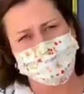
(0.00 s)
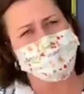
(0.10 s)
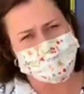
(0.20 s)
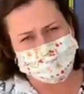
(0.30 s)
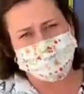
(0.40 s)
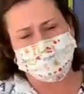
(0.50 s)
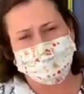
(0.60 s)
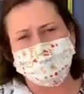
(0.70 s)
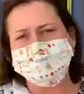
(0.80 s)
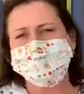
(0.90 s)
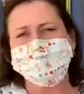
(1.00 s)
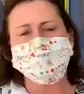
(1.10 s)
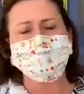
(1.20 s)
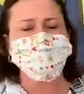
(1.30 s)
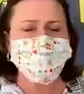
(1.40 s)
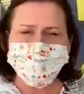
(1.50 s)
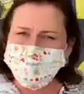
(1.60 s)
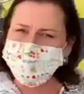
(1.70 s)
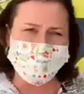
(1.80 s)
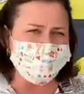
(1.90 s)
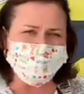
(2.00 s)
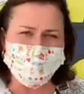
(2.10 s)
this and it's going to be fine.